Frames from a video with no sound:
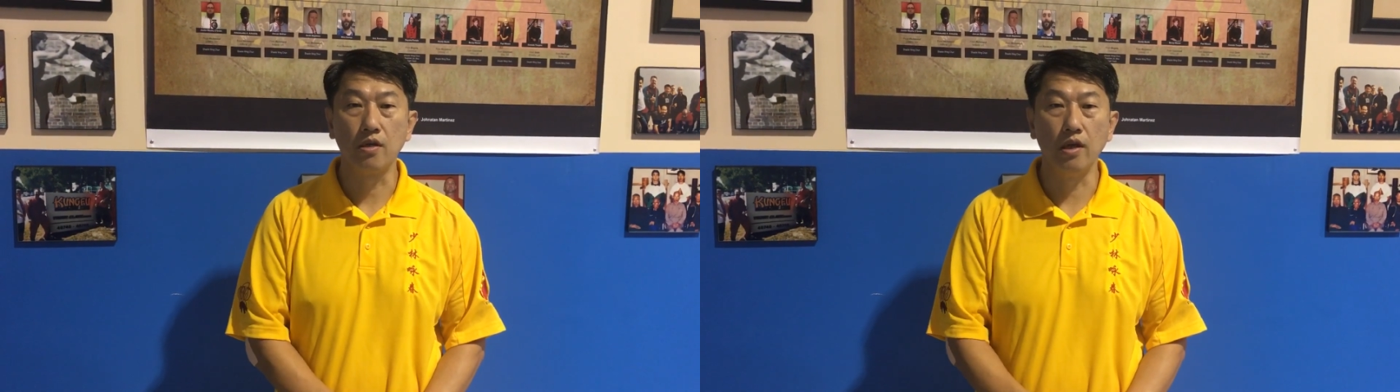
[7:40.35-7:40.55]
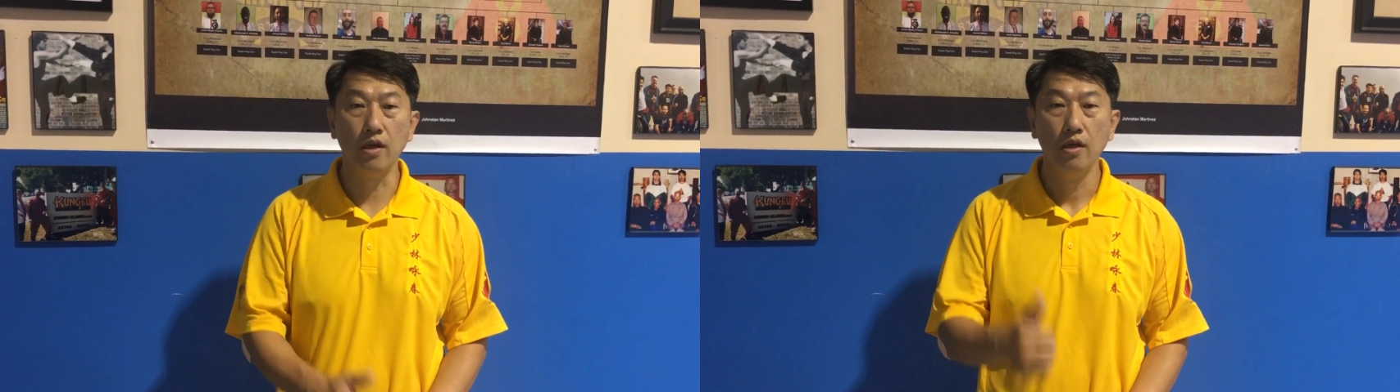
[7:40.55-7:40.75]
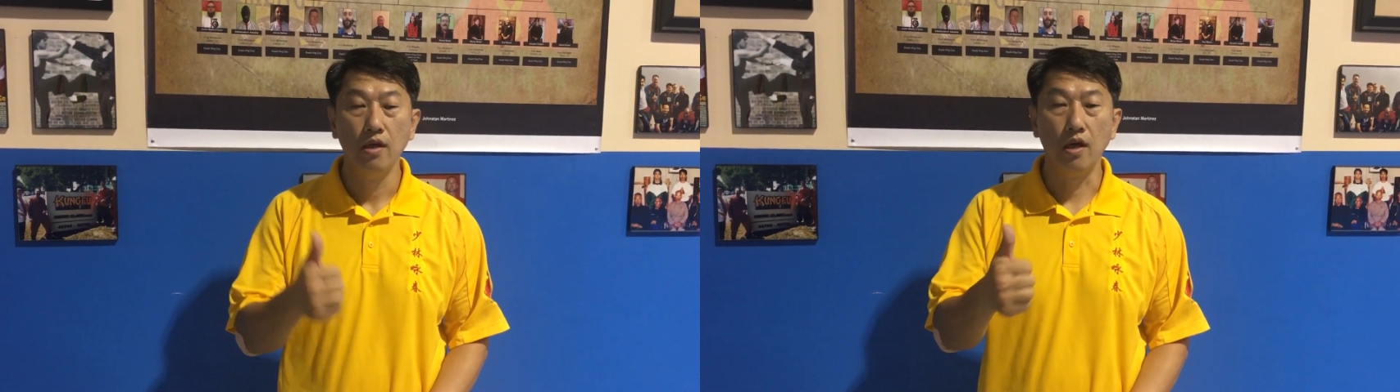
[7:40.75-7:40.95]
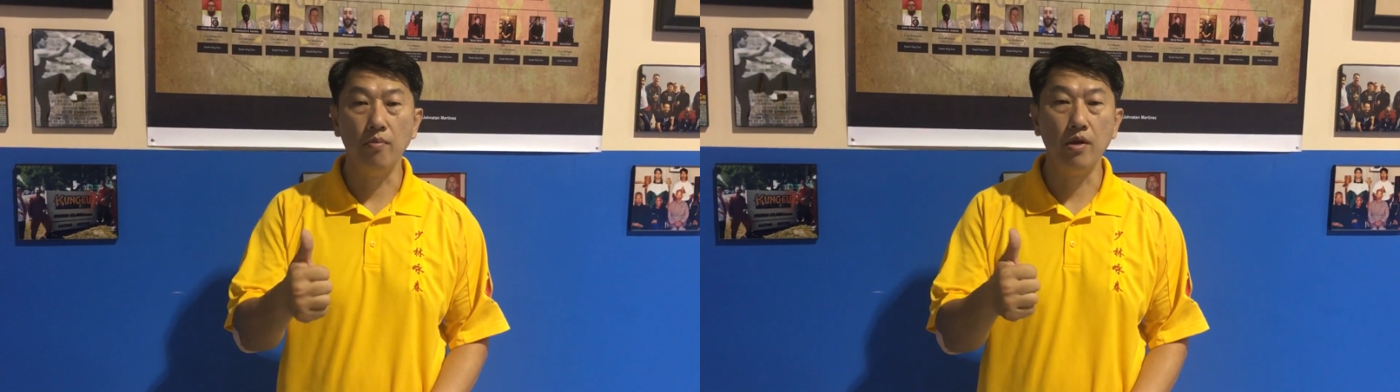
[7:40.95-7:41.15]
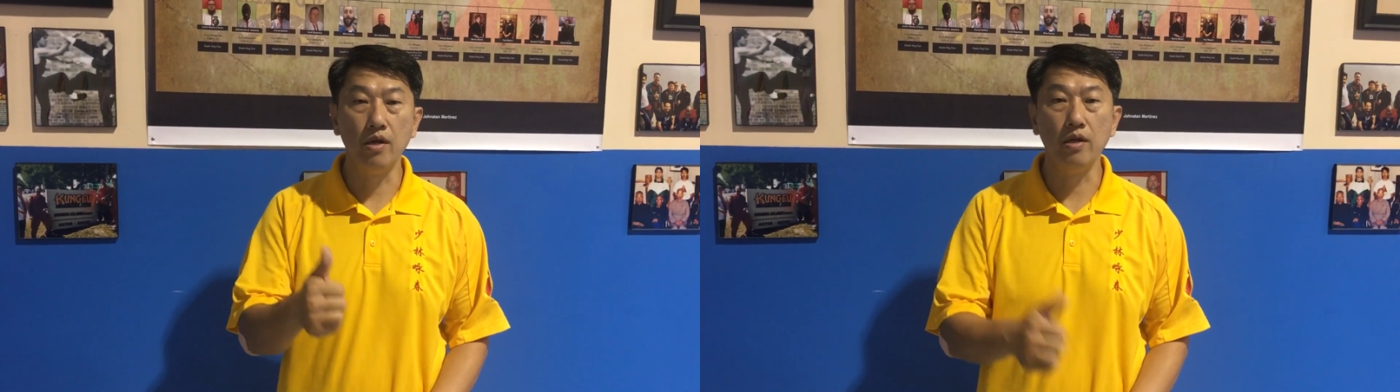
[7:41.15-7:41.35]
Okay,
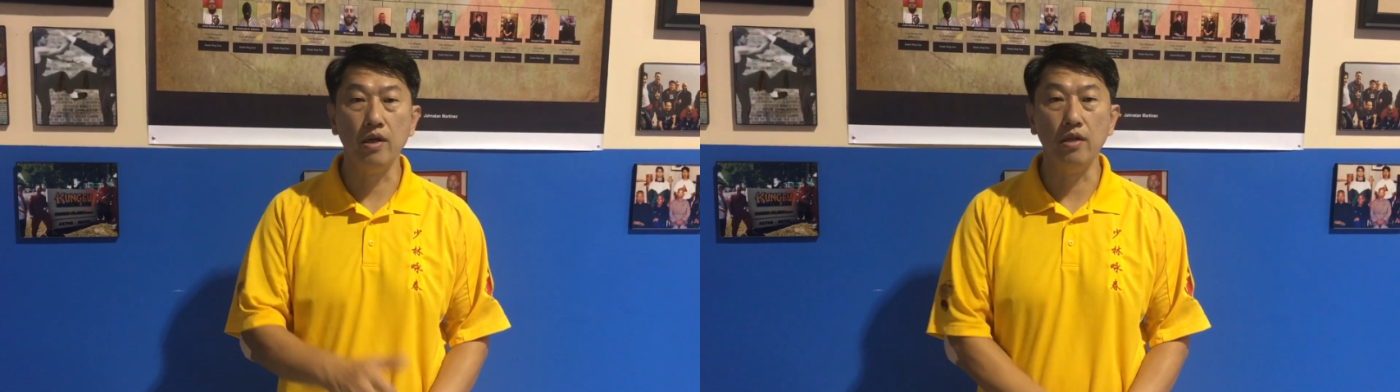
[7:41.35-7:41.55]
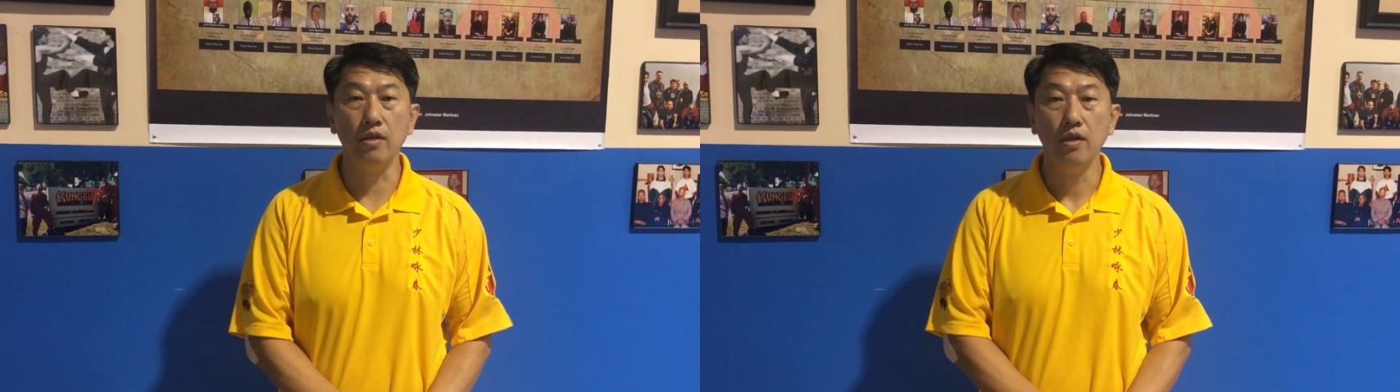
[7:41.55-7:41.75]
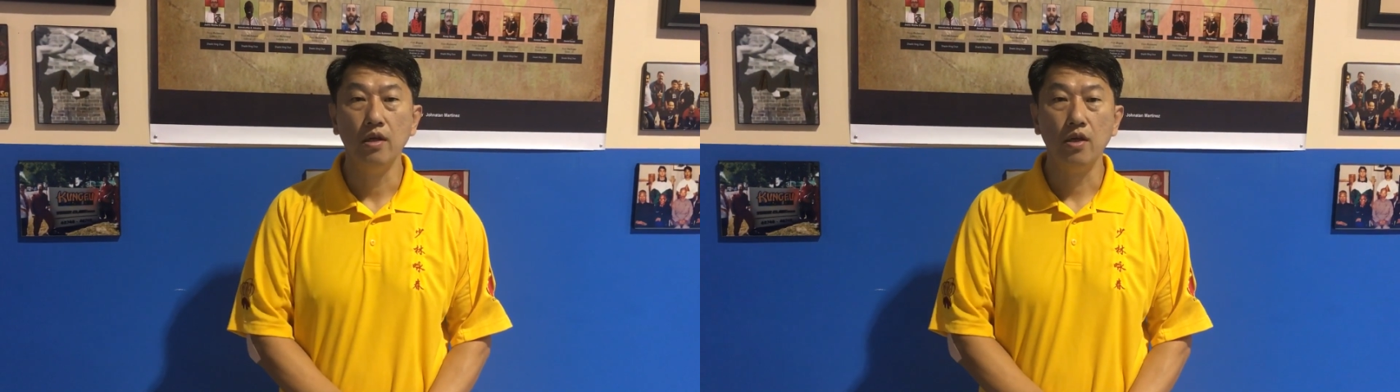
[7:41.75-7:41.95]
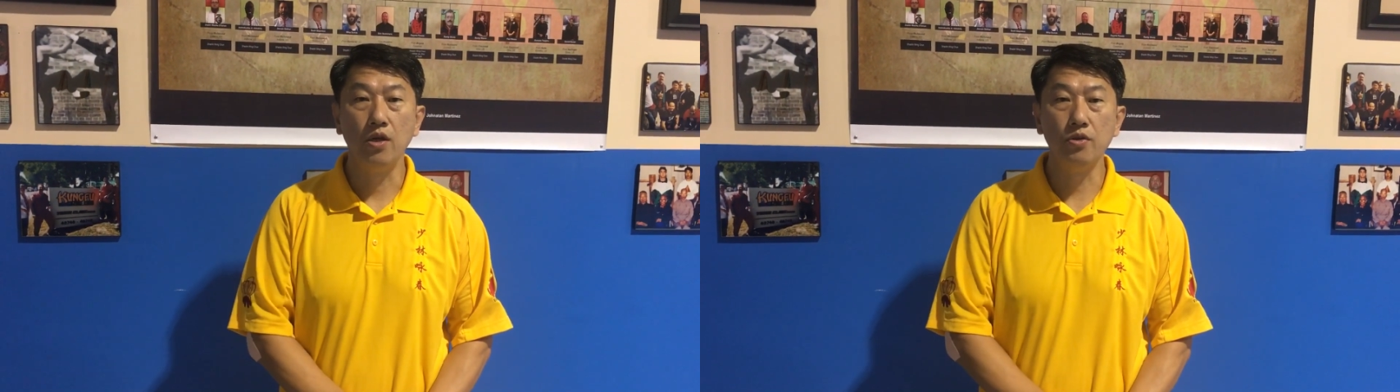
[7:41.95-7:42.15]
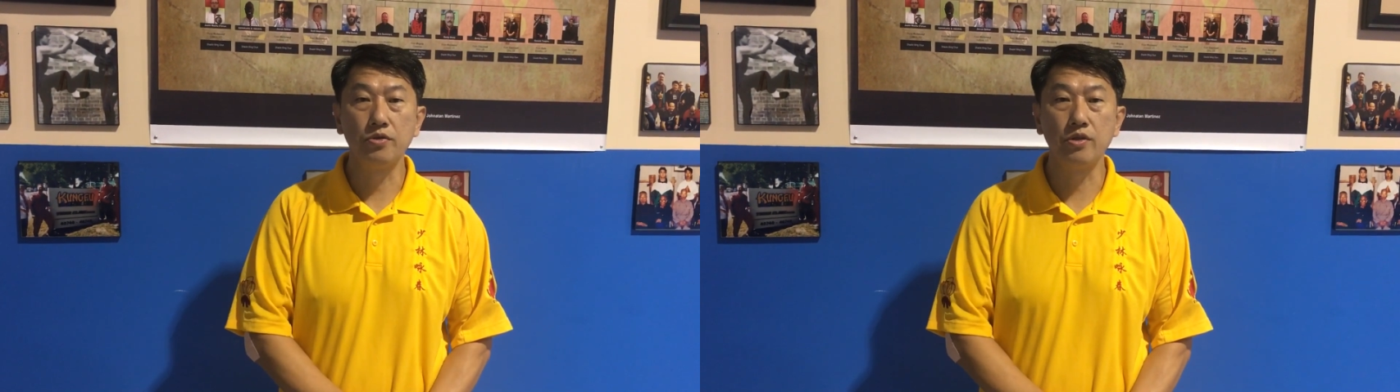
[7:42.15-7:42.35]
I'm here in
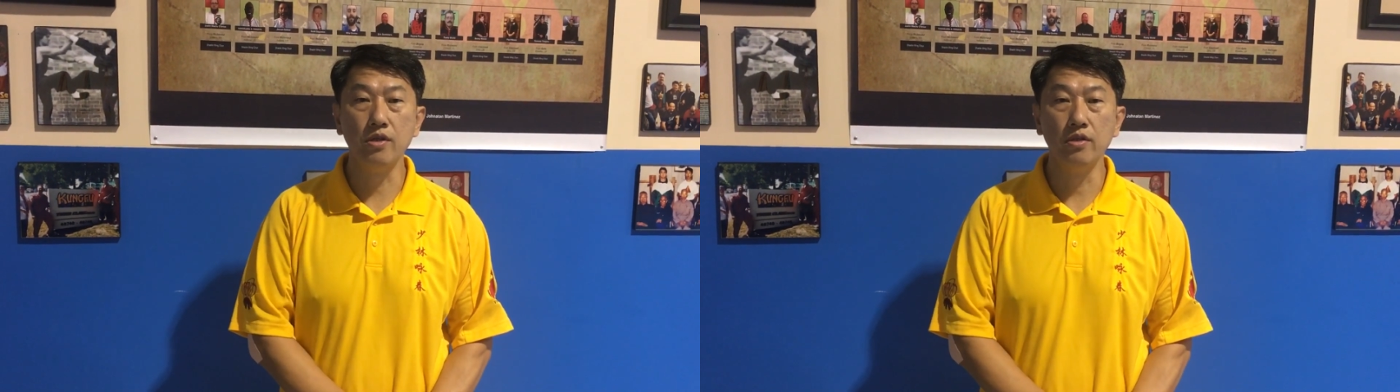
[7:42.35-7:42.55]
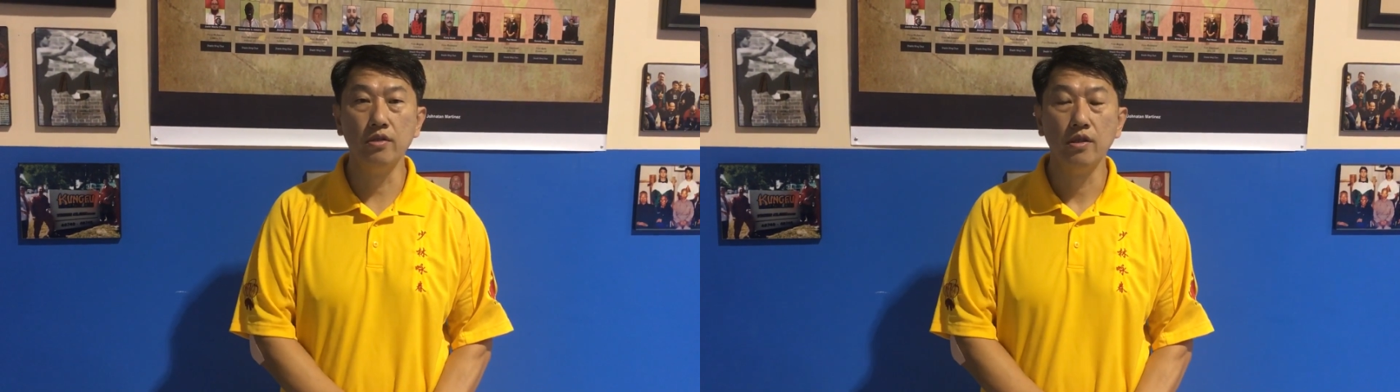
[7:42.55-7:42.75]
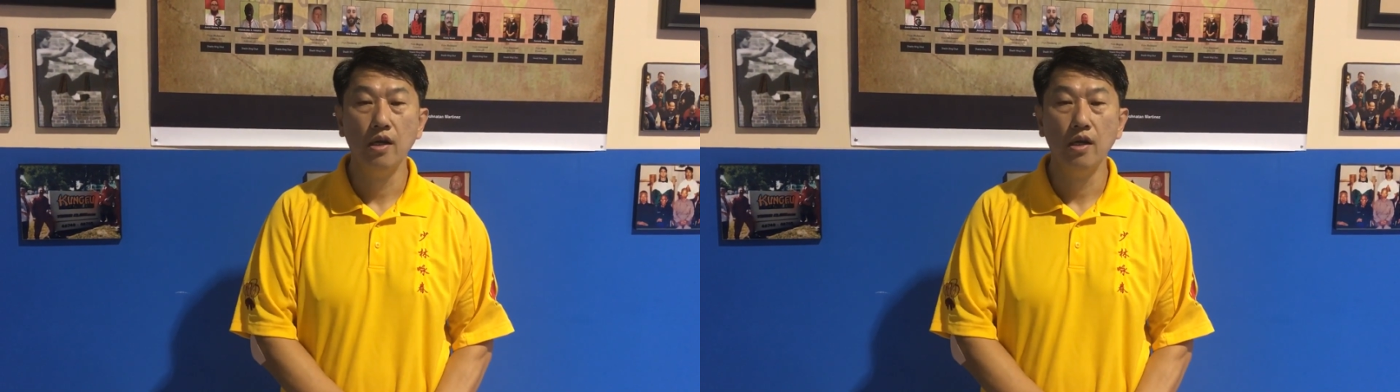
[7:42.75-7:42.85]
Houston,